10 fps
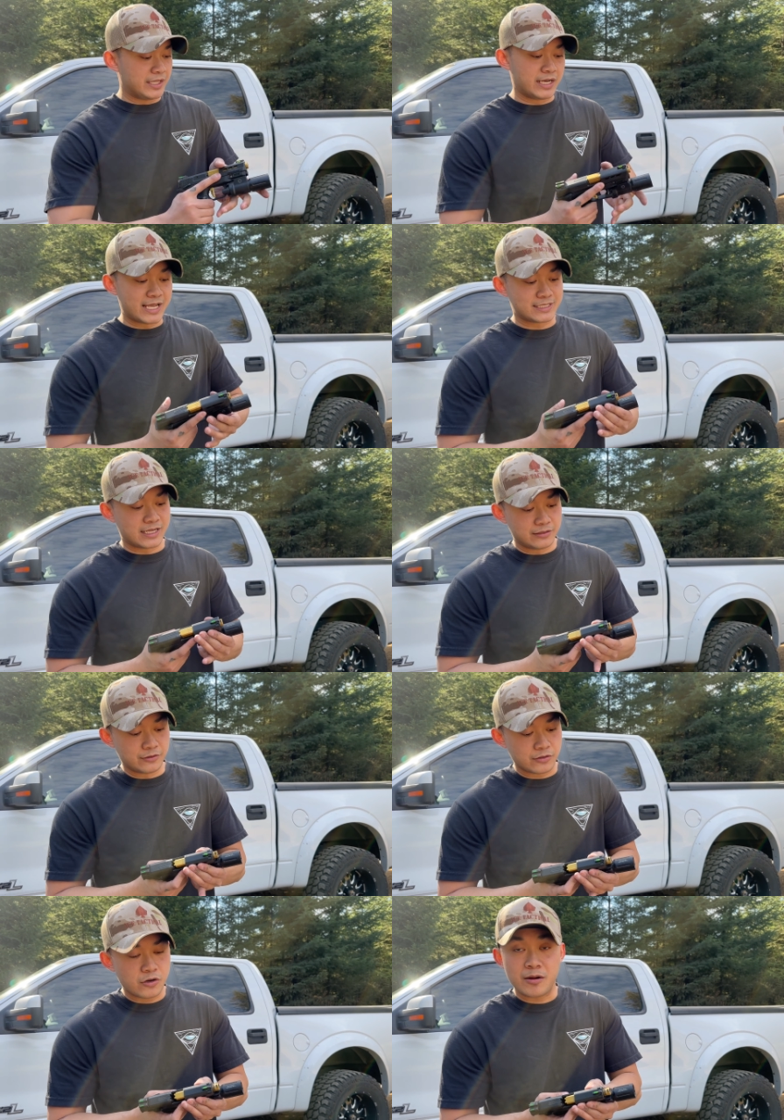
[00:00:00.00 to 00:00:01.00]
then it has that
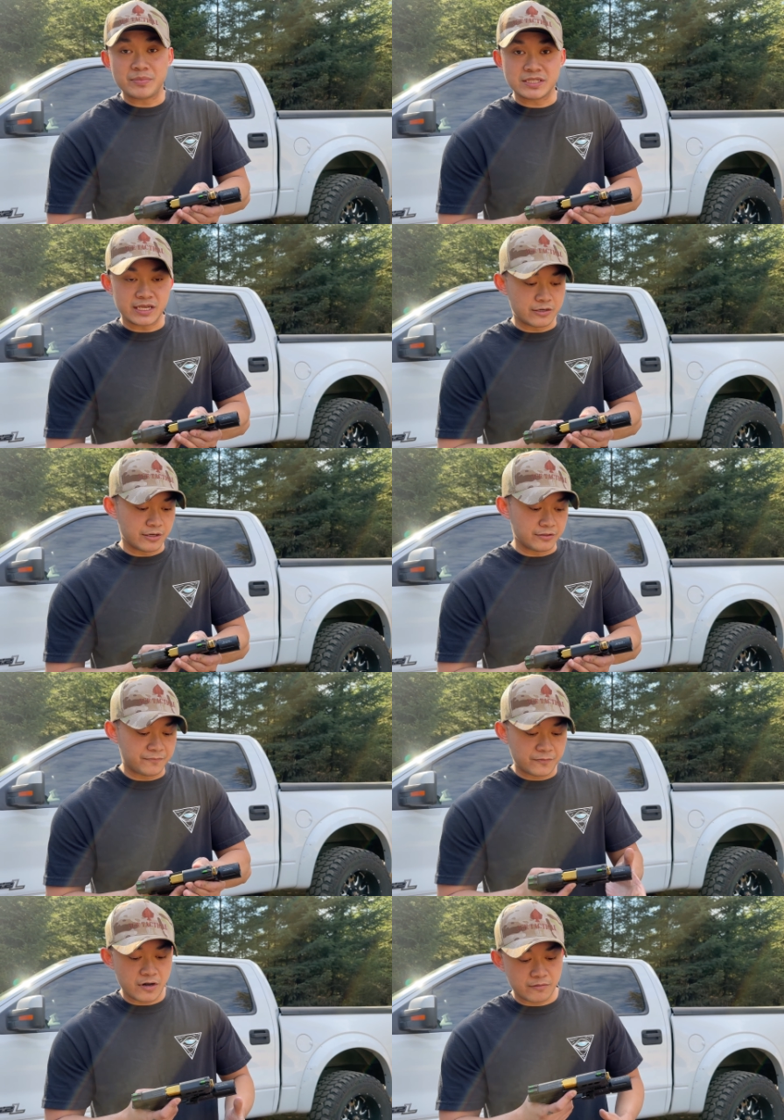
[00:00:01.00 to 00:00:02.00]
little compensator in the
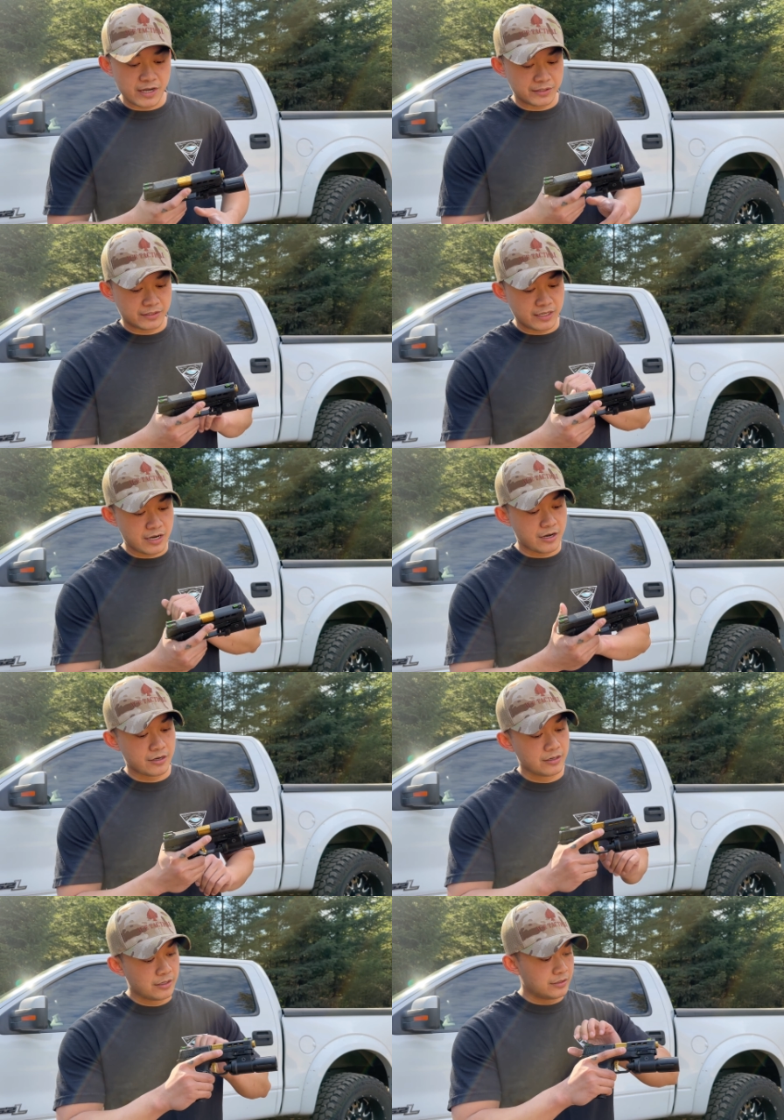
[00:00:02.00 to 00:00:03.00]
front right there.
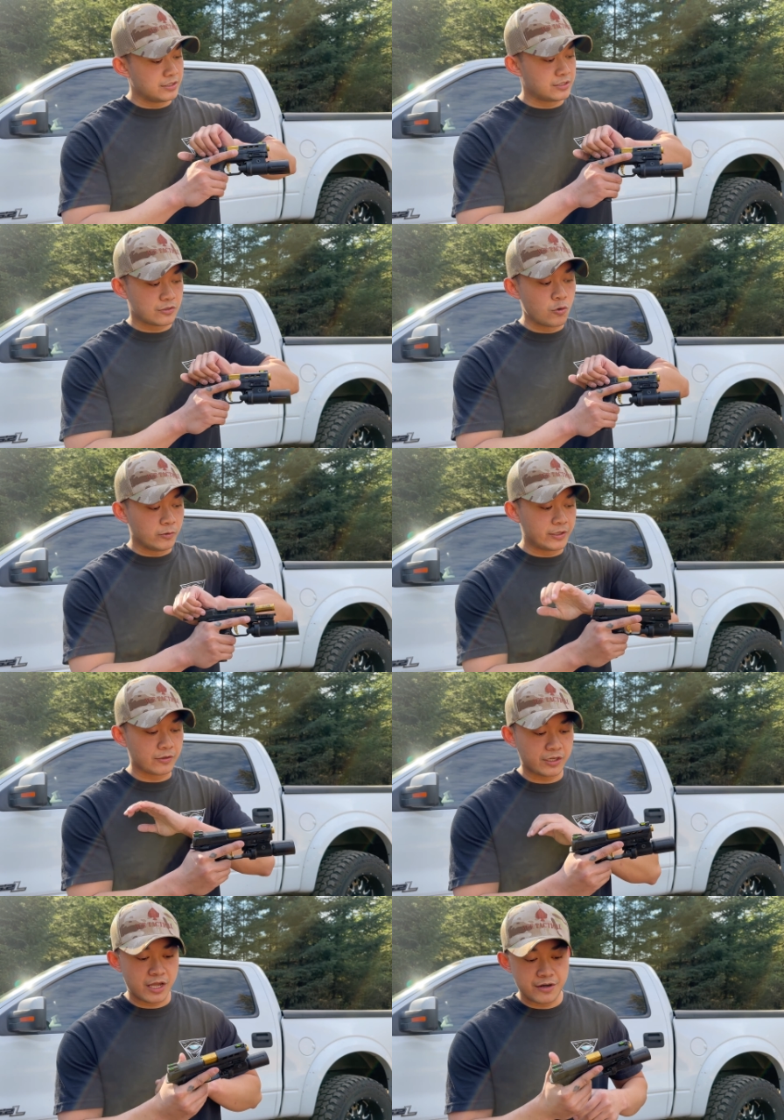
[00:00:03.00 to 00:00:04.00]
This is a cool little
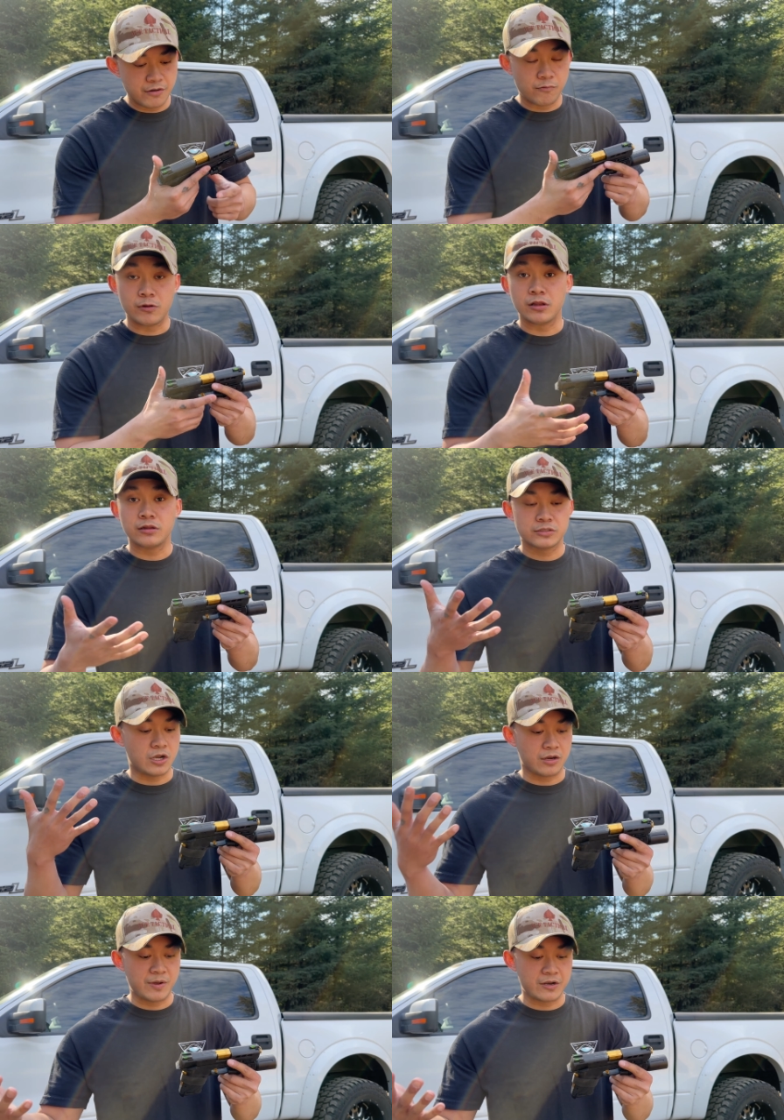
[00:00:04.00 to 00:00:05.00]
gun. We'll
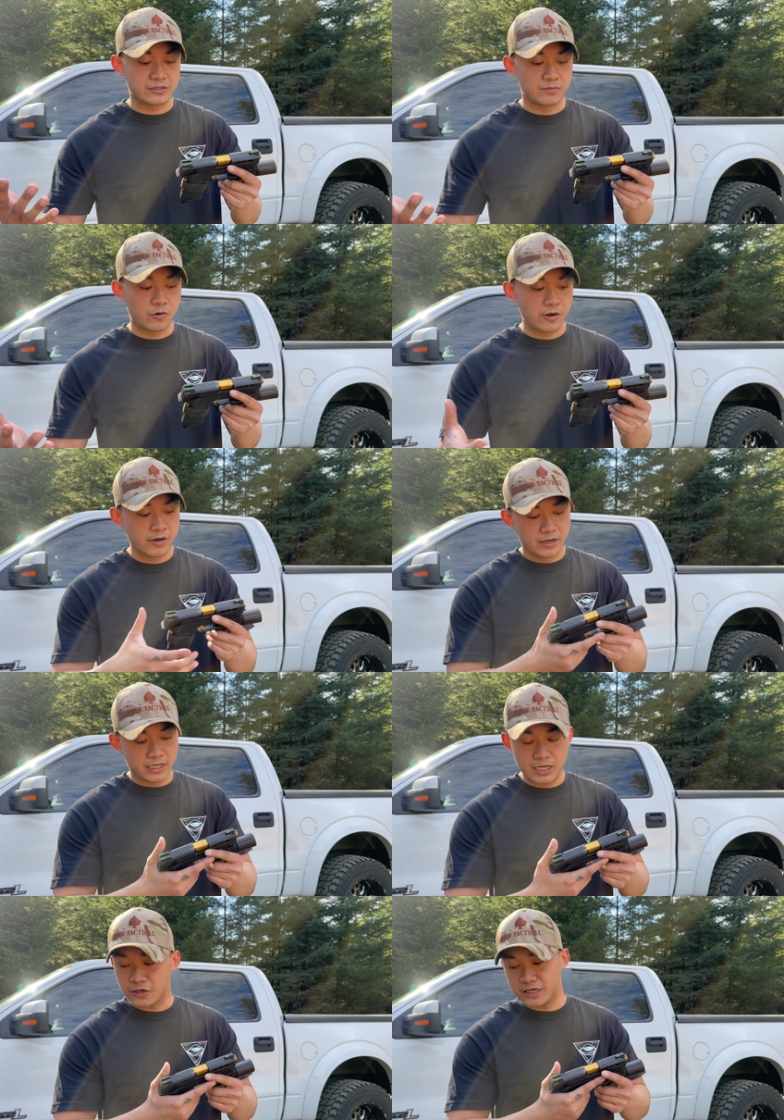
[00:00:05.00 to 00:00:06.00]
talk about it some more
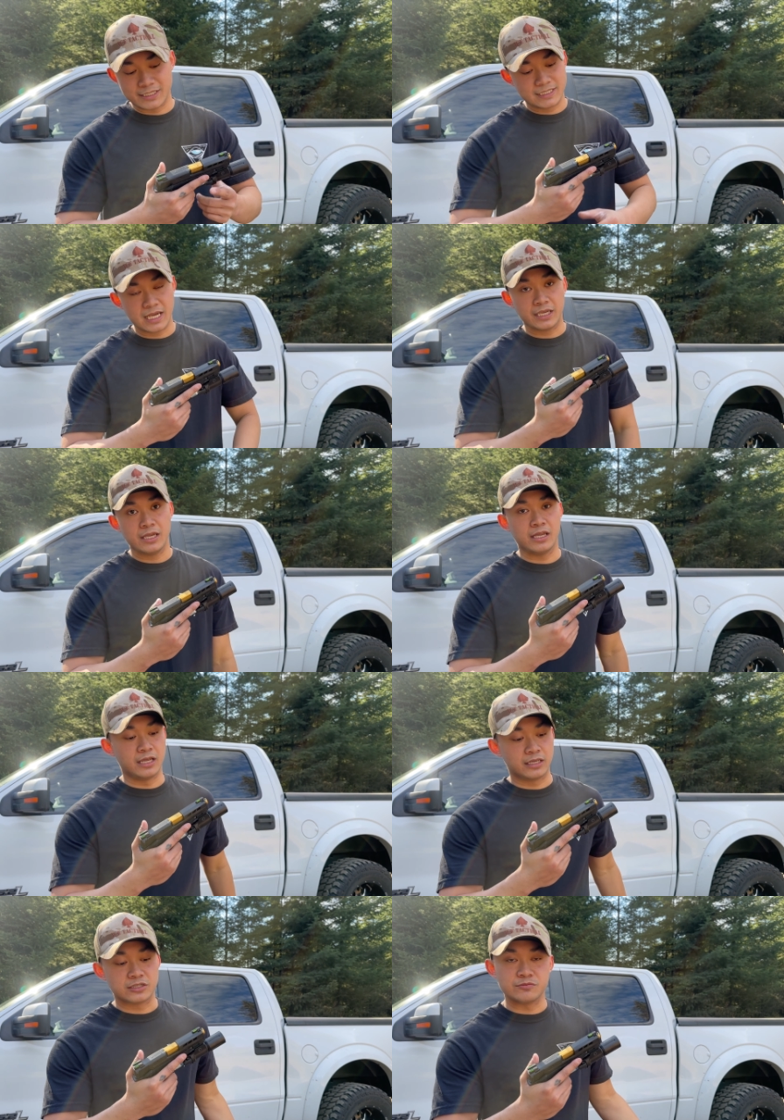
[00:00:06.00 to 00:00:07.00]
here in a second
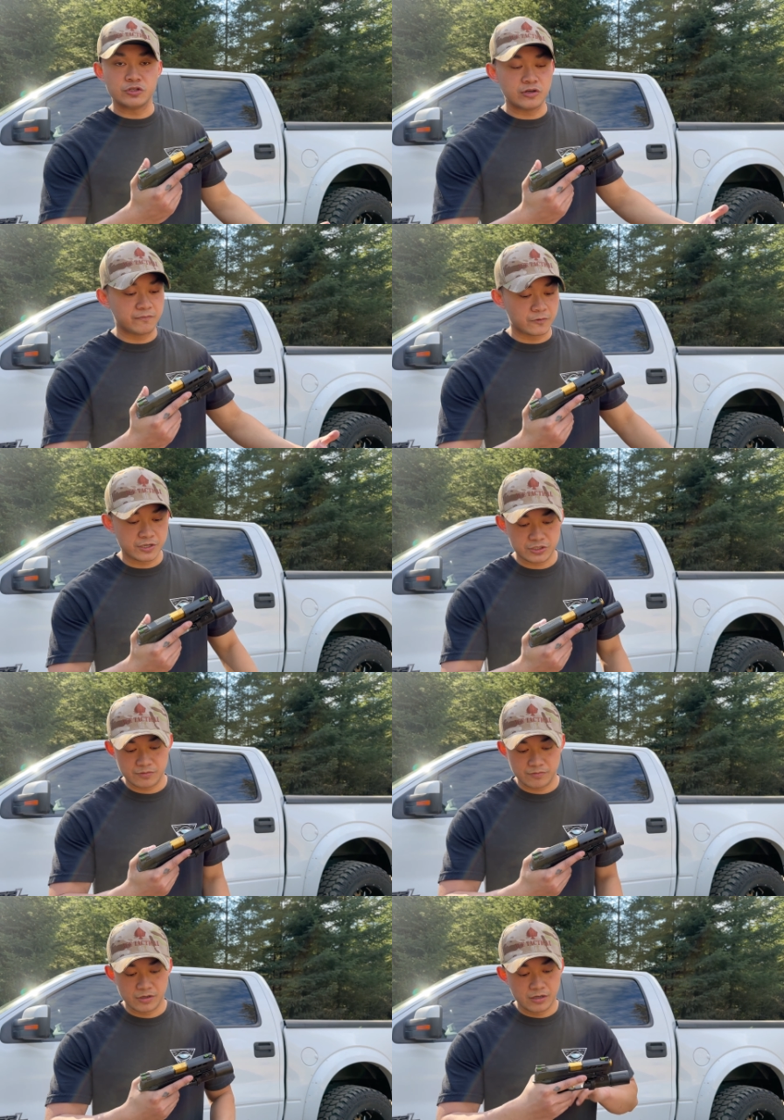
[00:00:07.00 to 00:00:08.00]
and get some shooting footage.
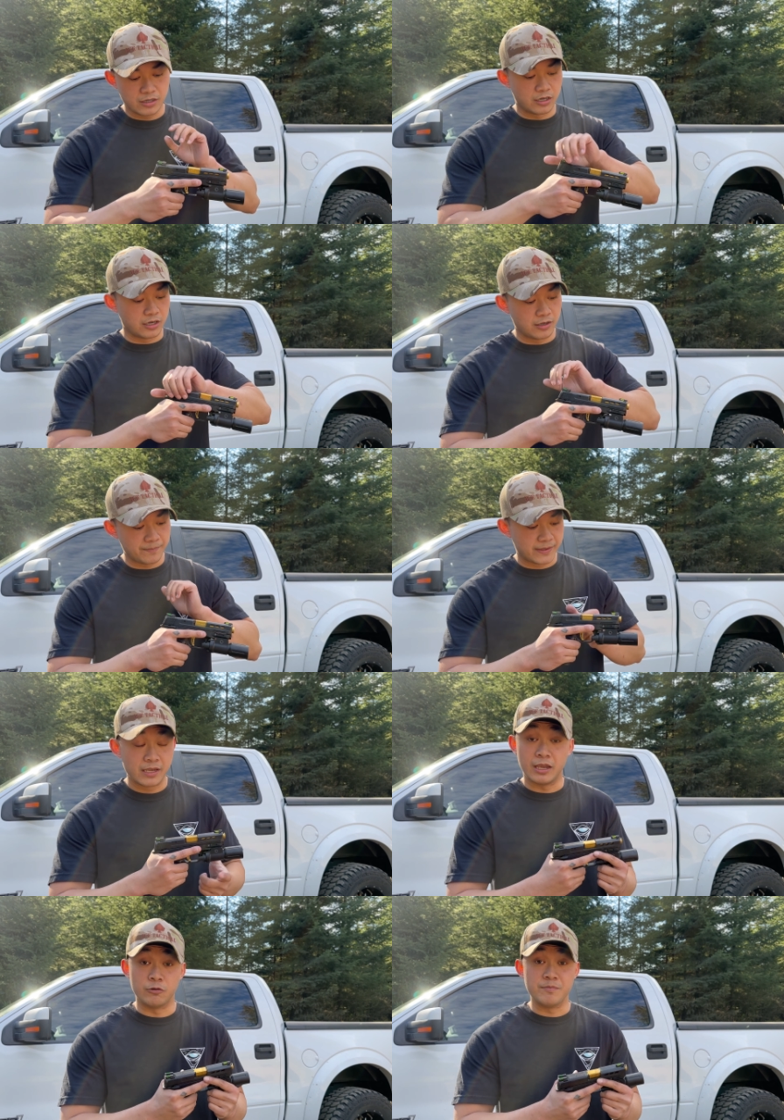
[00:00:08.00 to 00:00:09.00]

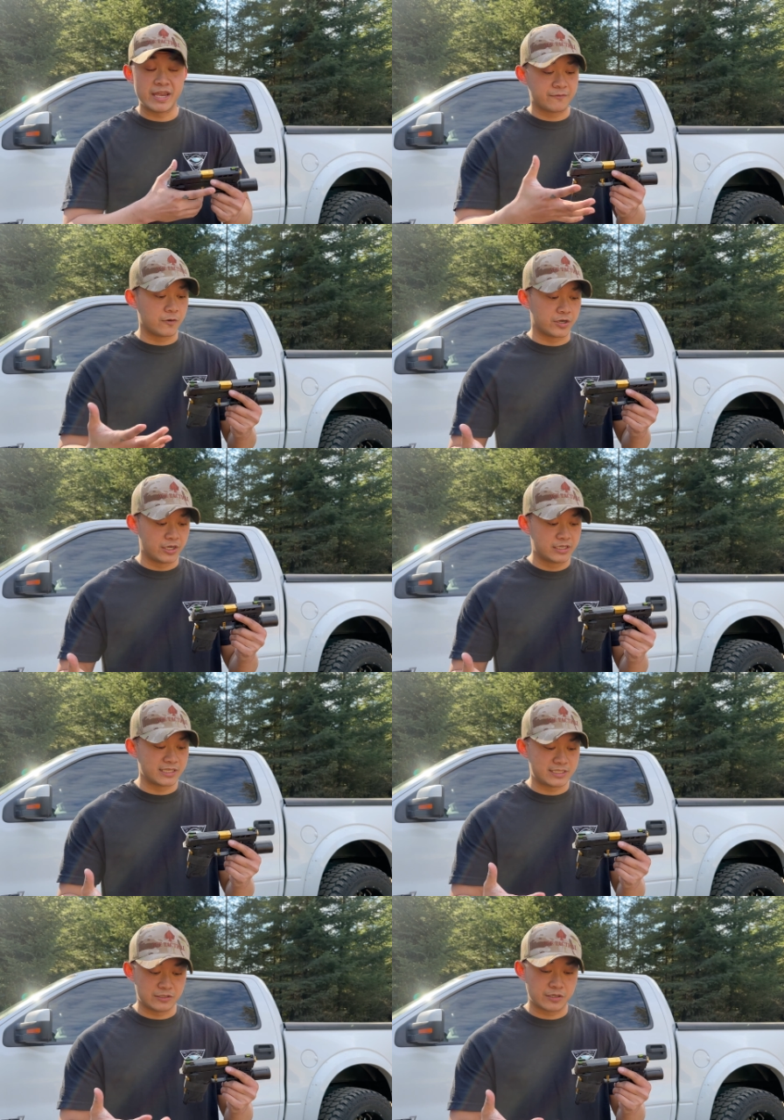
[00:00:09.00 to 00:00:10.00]
It would make for a good
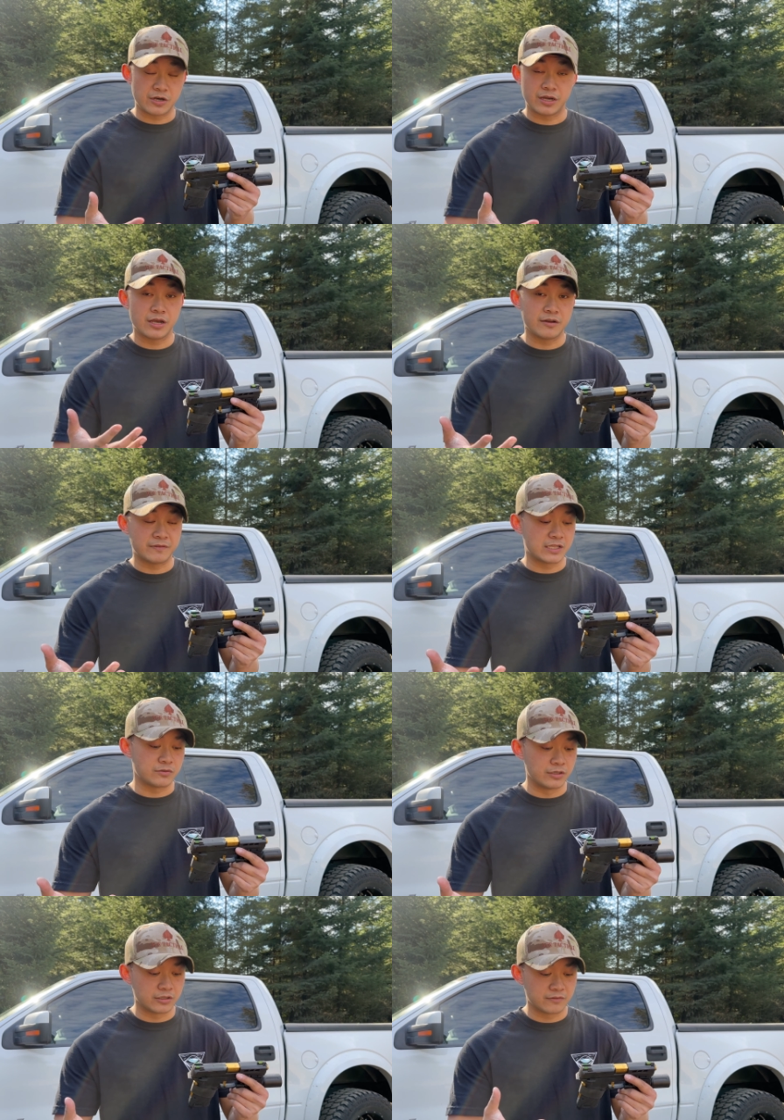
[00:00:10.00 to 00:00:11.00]
concealed carry gun if that's what
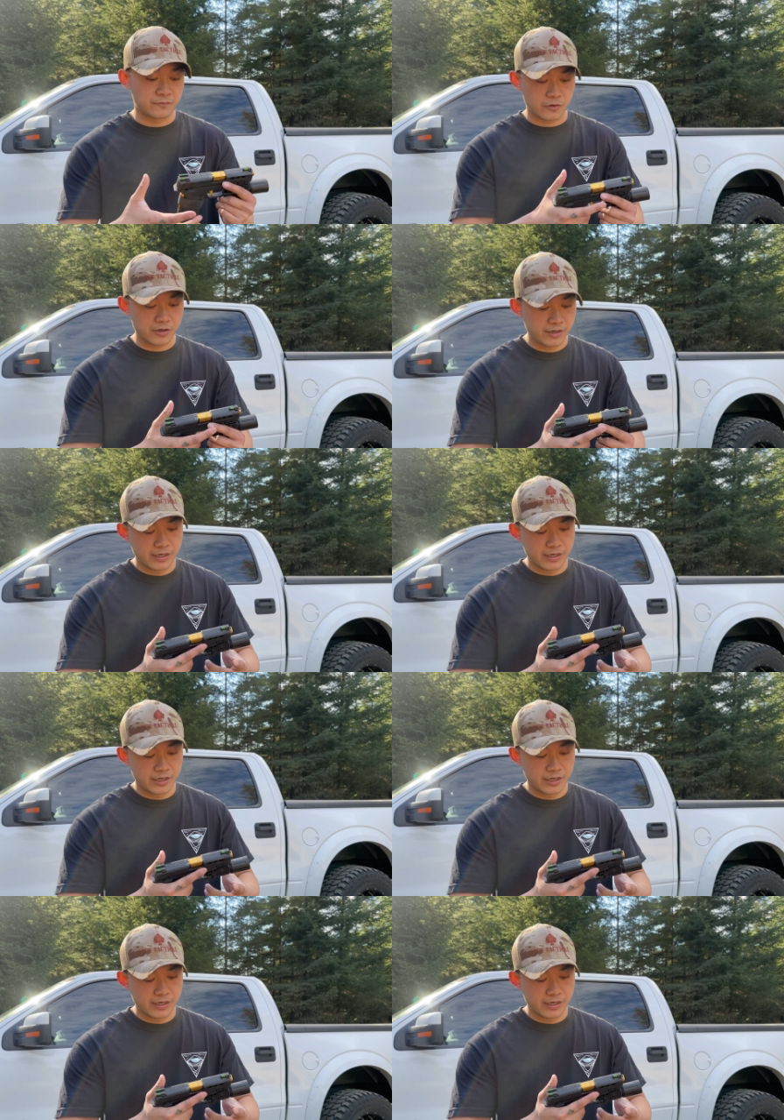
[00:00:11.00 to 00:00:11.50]
you're looking for.